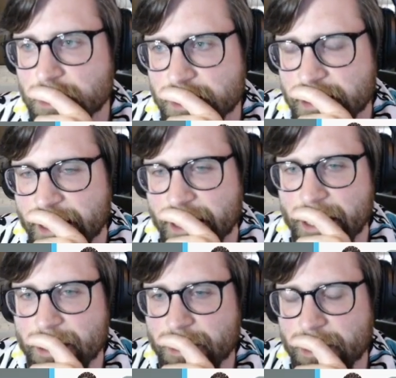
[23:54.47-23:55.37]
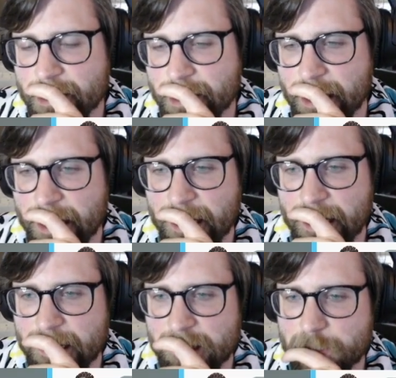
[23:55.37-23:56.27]
Yeah, I think
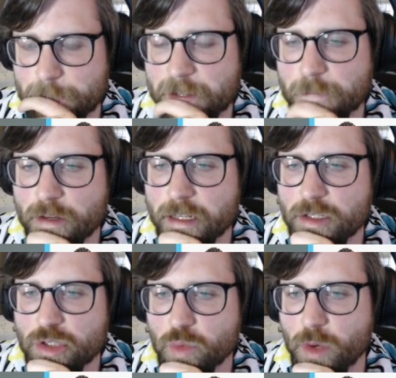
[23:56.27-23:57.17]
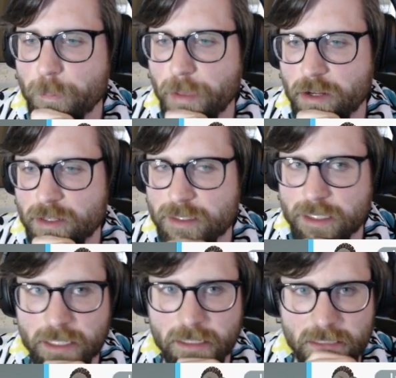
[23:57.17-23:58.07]
I shouldn't be afraid to swap out
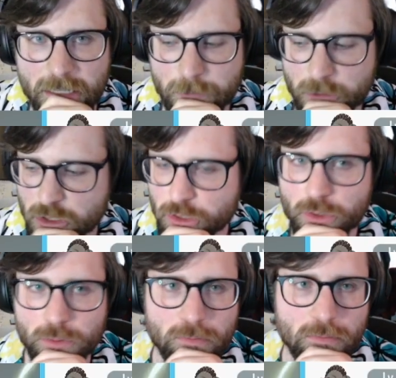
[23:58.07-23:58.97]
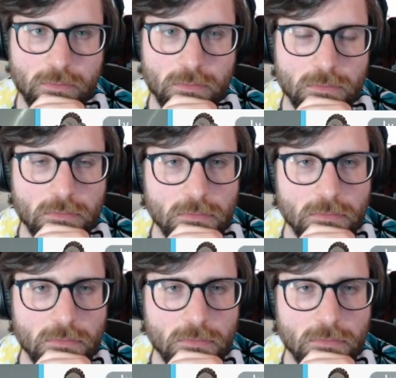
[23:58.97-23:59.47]
Ndidi a time or two. Kind